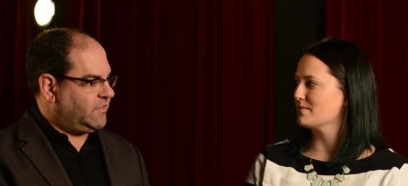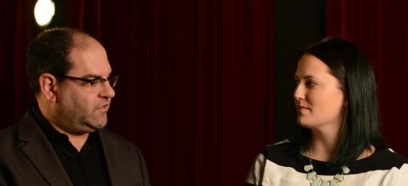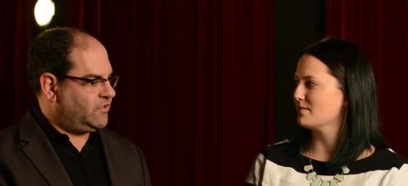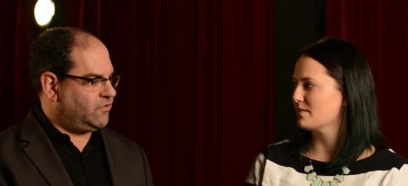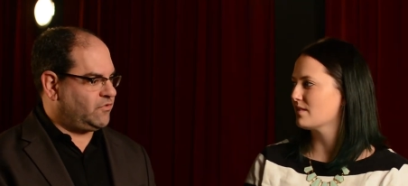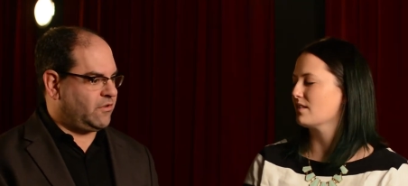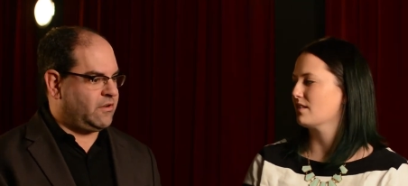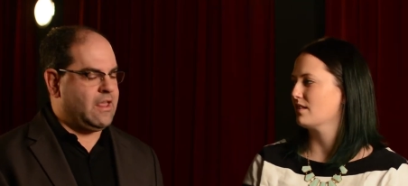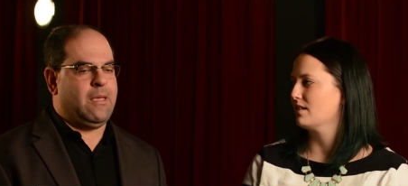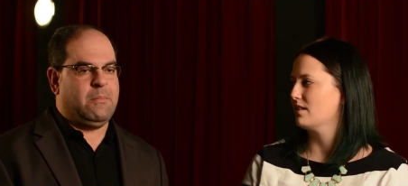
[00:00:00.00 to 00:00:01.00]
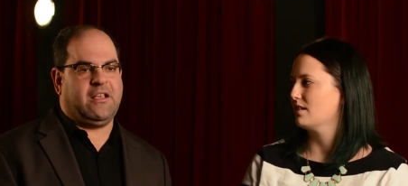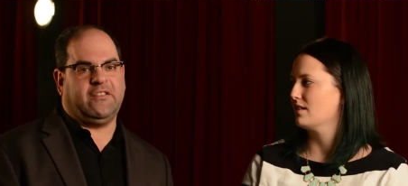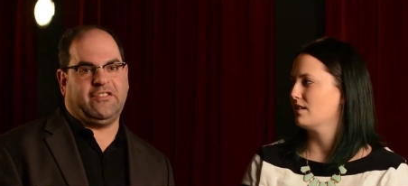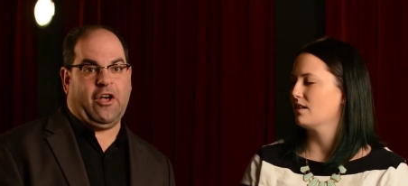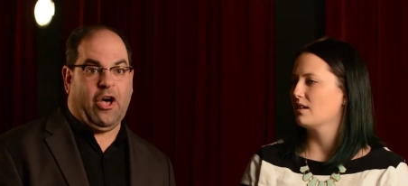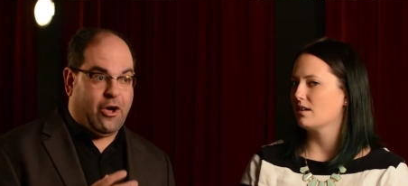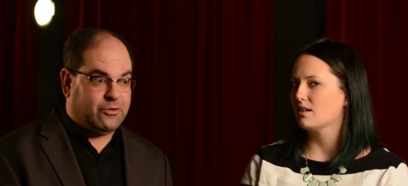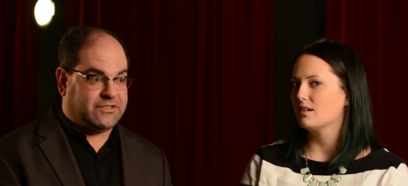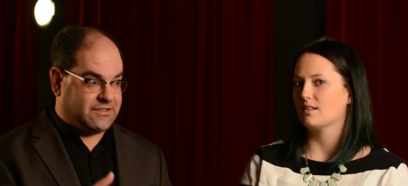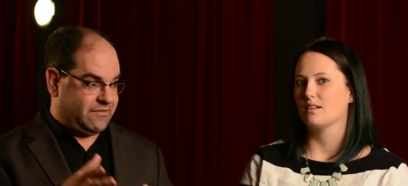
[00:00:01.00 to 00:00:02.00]
Speaker 1: this year, Jordan, because the
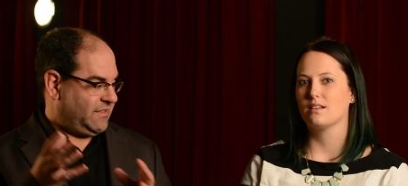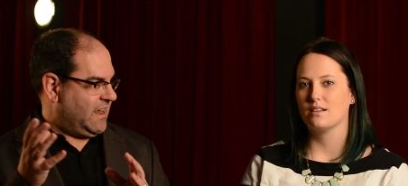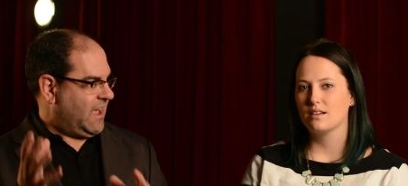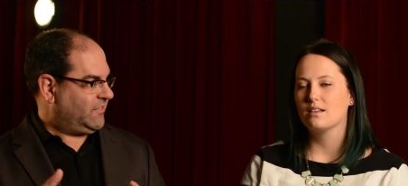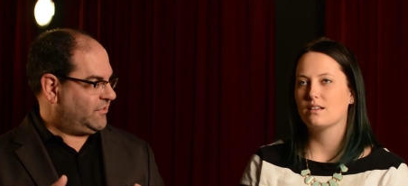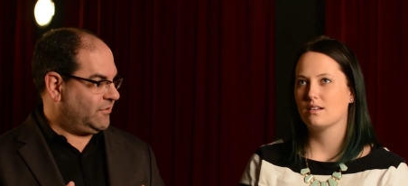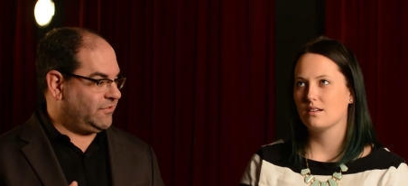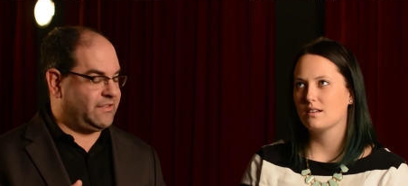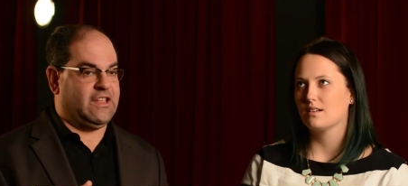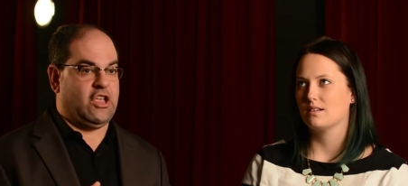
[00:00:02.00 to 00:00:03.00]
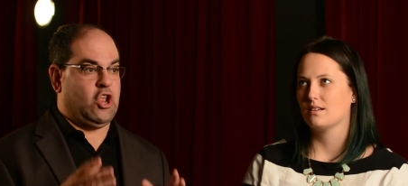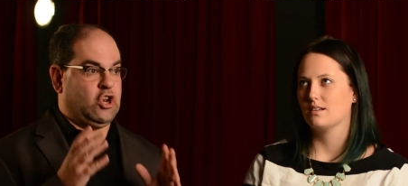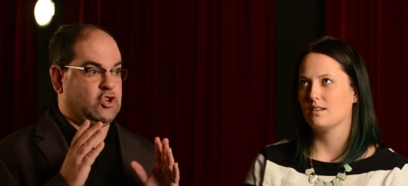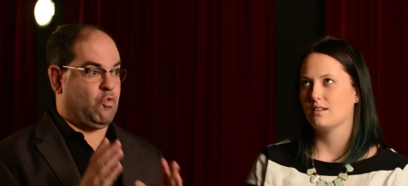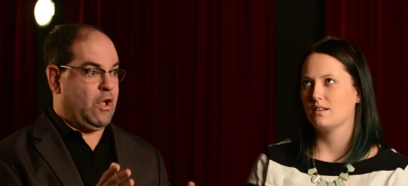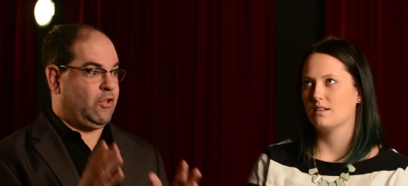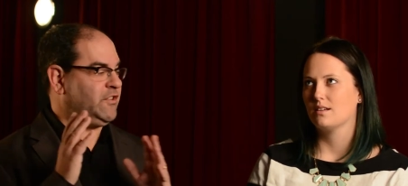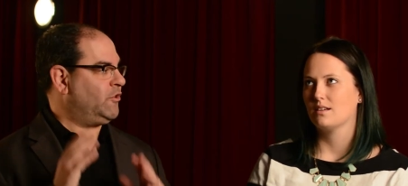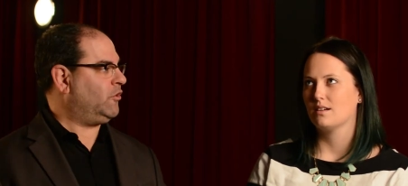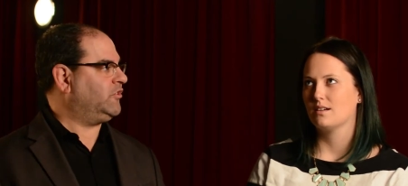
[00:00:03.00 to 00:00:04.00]
host of the Oscars,
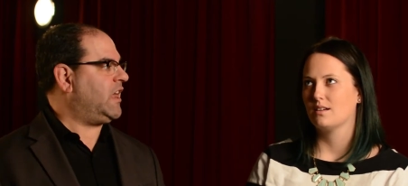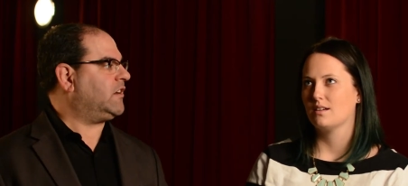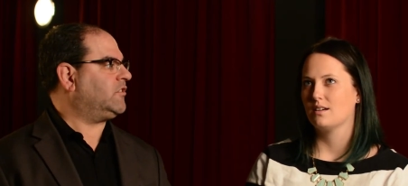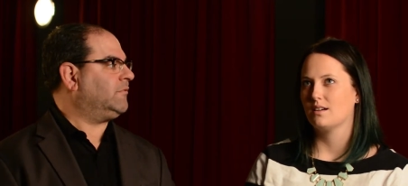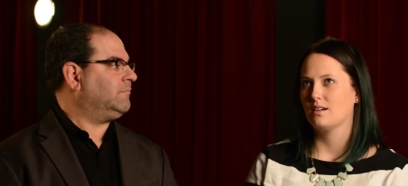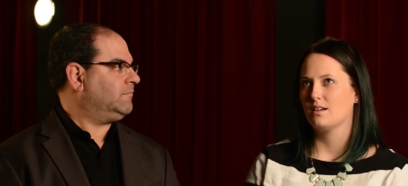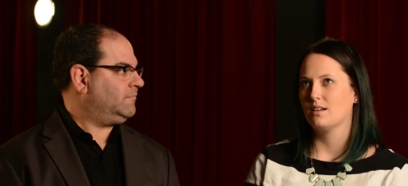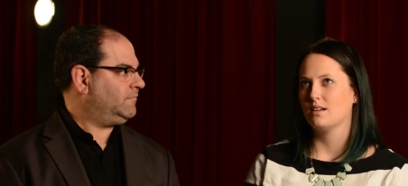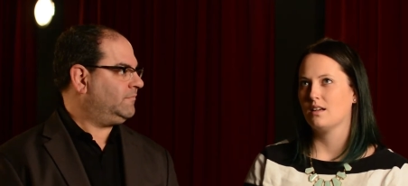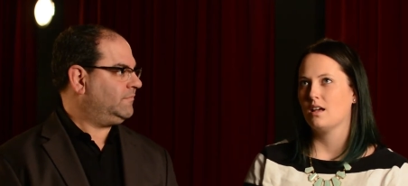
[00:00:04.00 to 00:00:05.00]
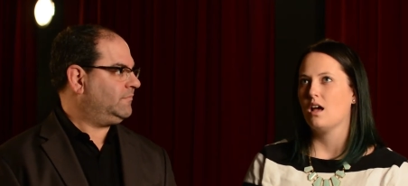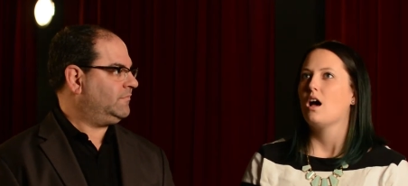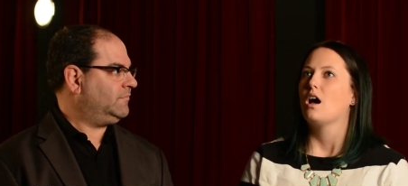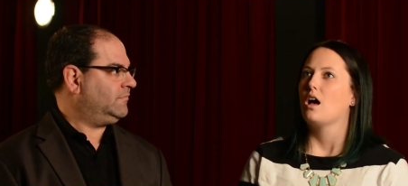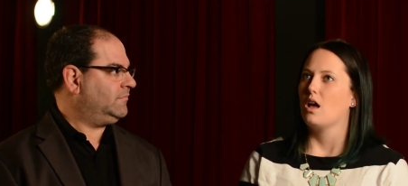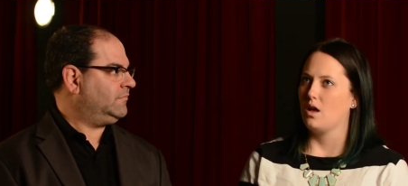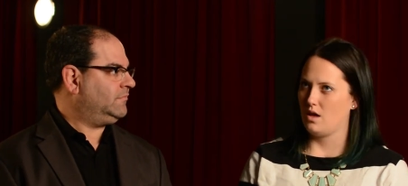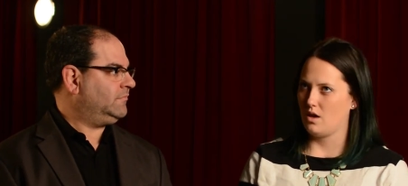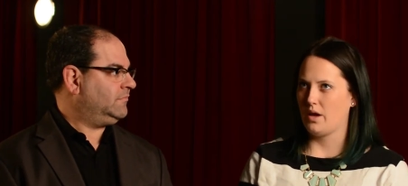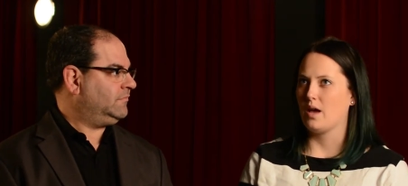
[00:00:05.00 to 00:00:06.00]
12 year old doctor,
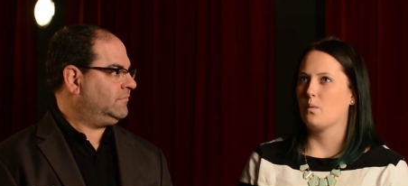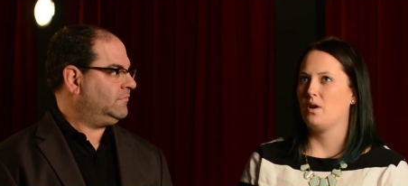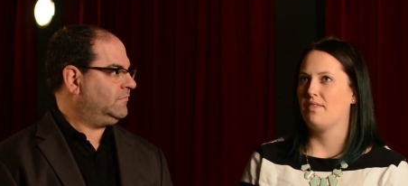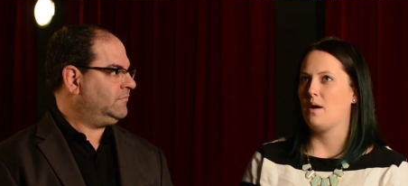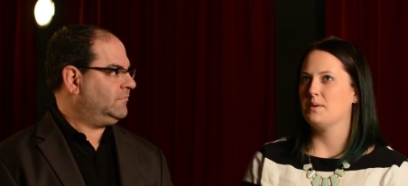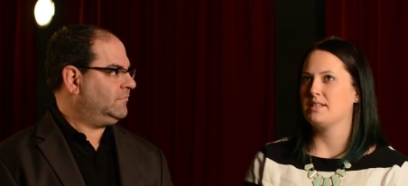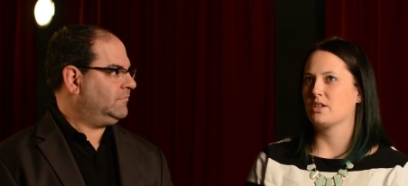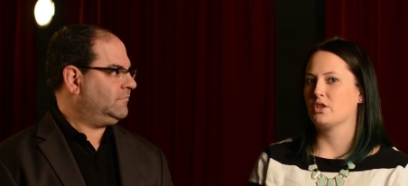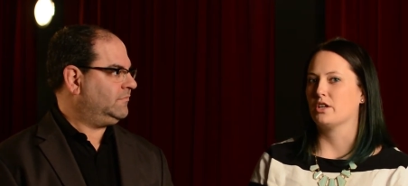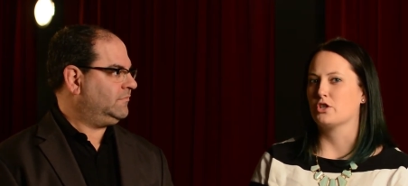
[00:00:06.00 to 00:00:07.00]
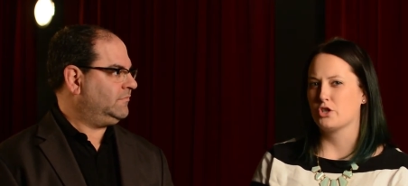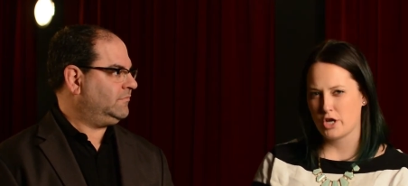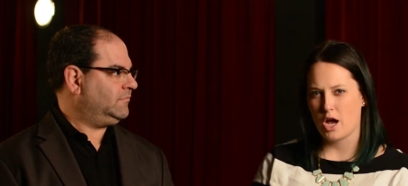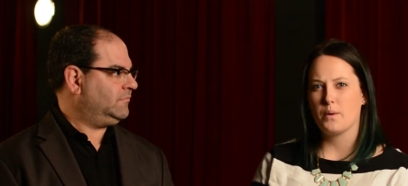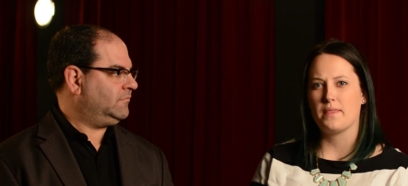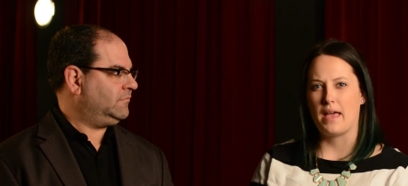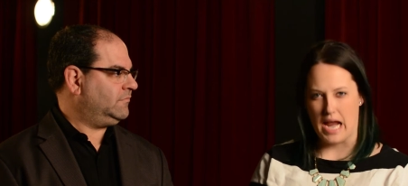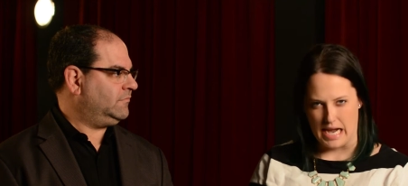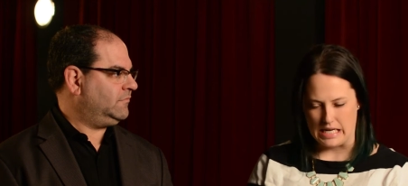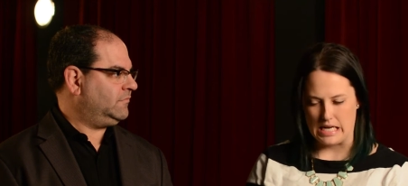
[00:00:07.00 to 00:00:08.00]
Speaker 2: Okay, well, that was actually a show in the
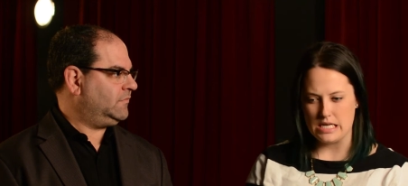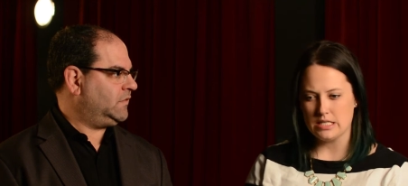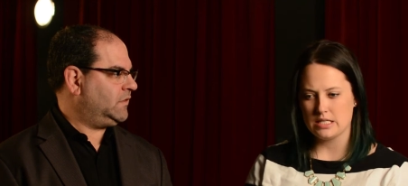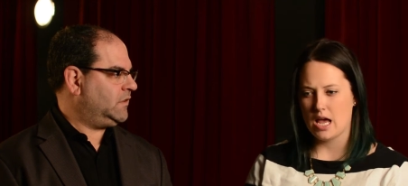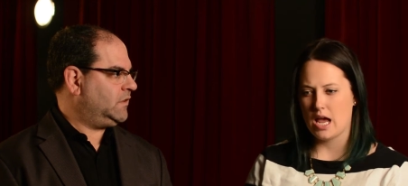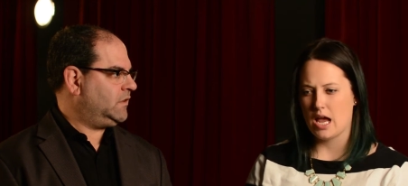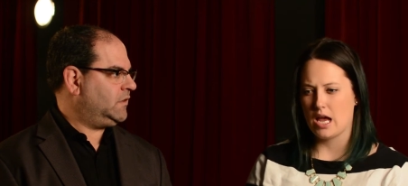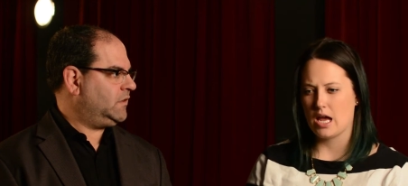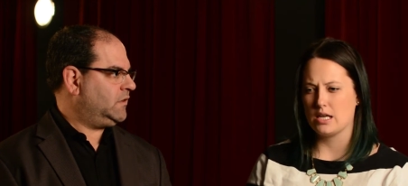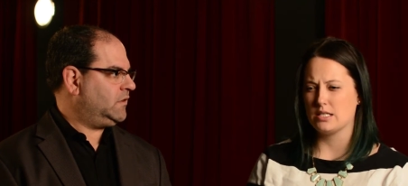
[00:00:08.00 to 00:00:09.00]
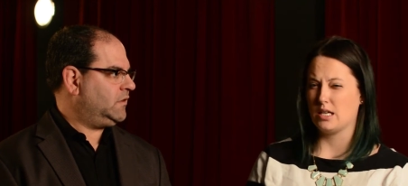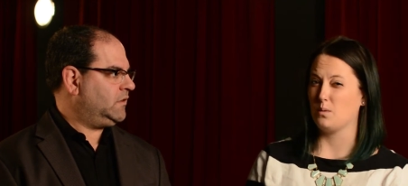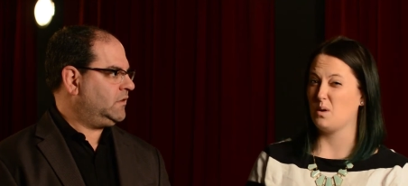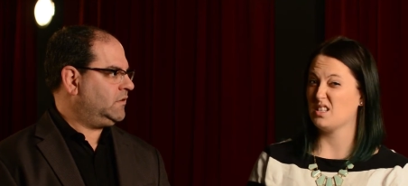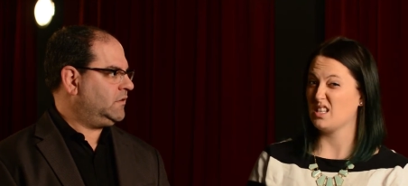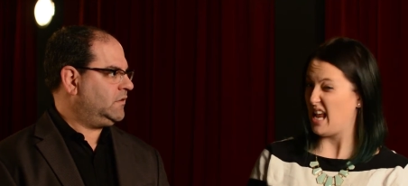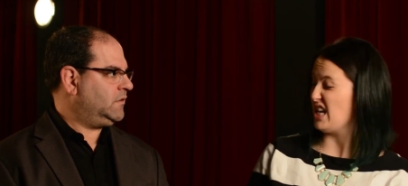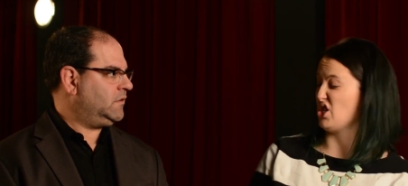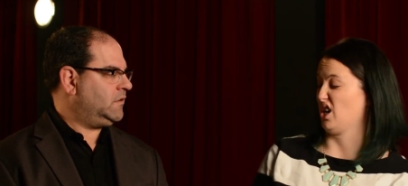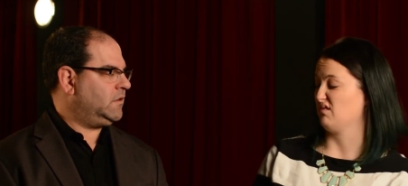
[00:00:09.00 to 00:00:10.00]
80s, and he was an
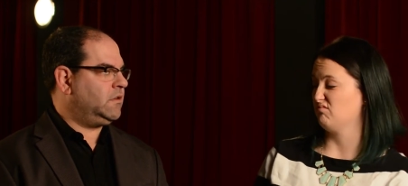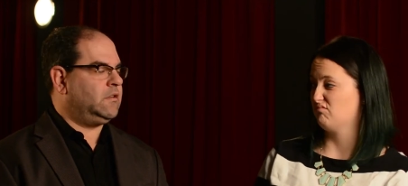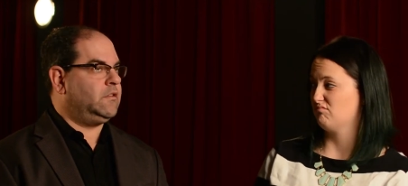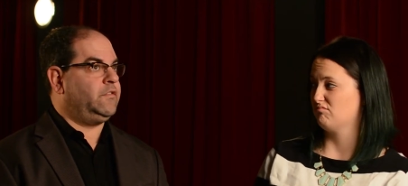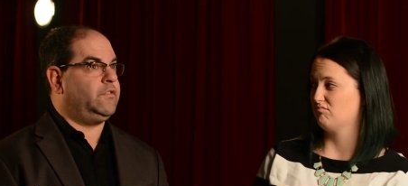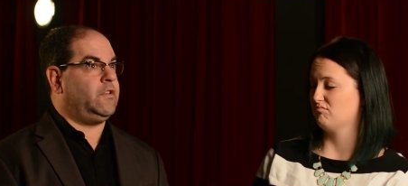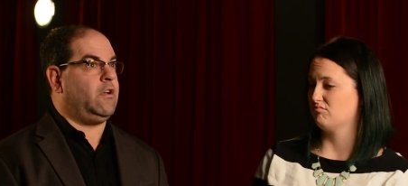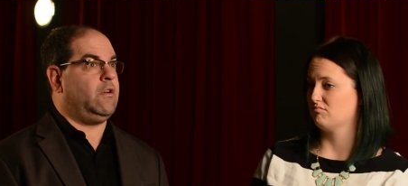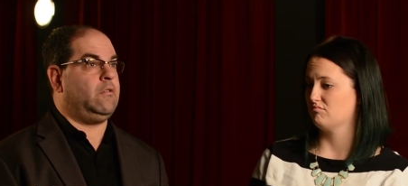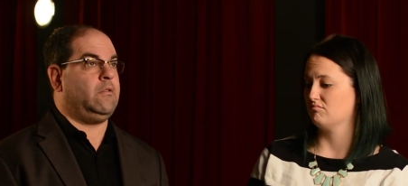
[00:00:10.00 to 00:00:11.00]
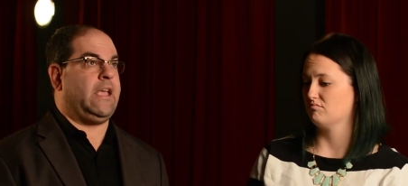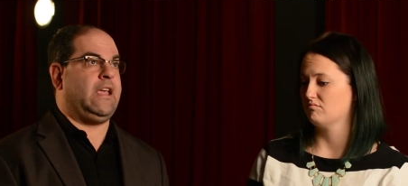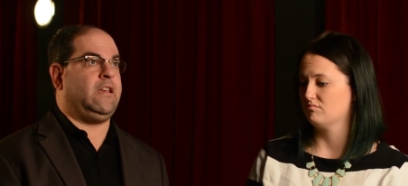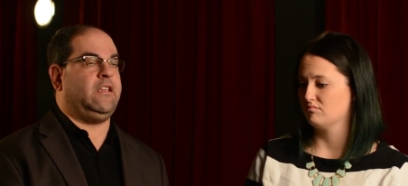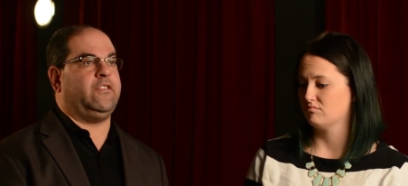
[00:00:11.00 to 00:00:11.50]
actor.
Speaker 1: So, 80s,